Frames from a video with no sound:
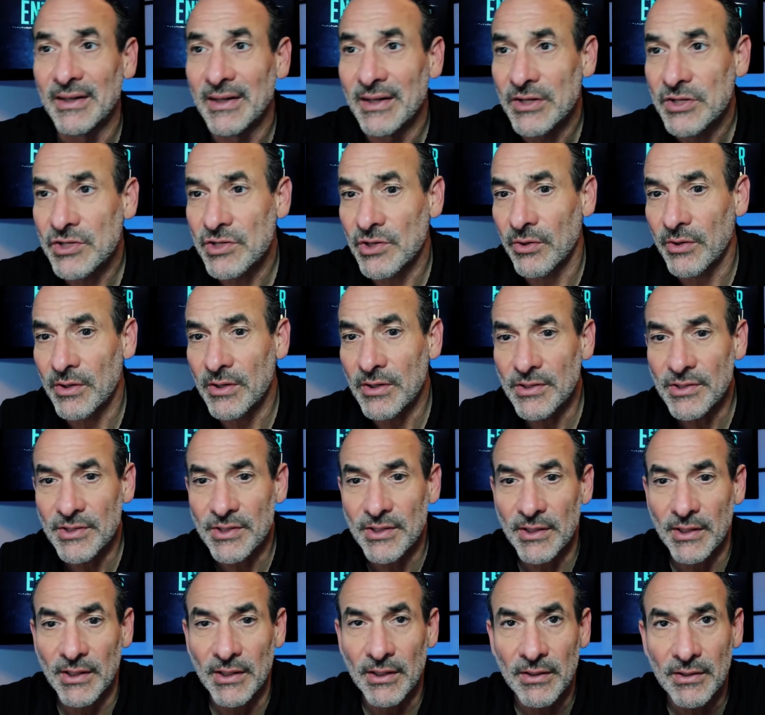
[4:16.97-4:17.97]
So
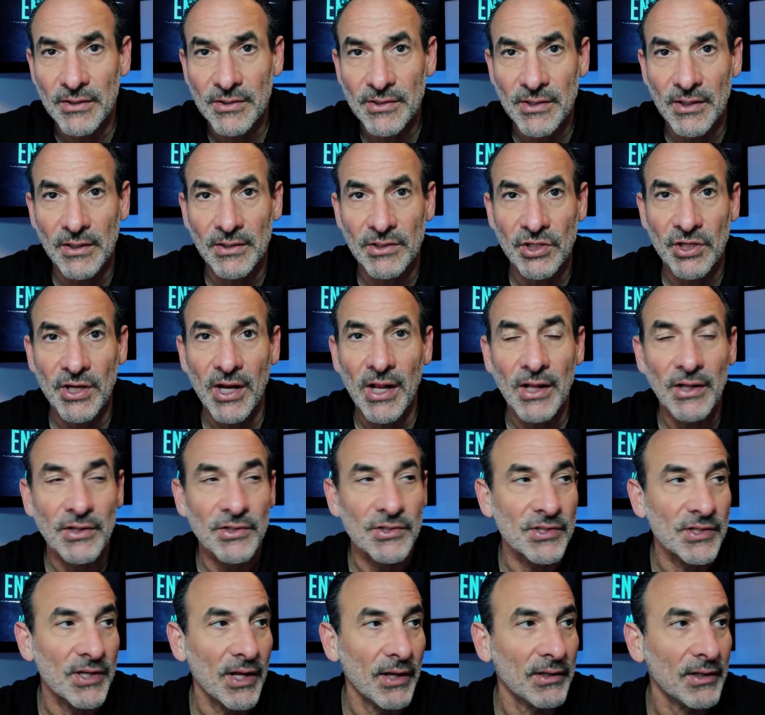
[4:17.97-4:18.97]
here's the challenge,
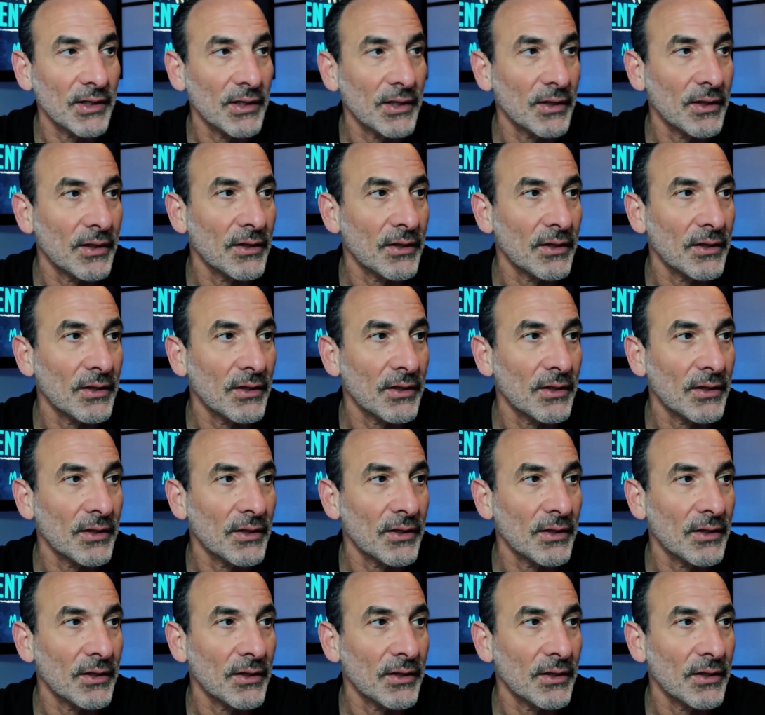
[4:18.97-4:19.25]
is that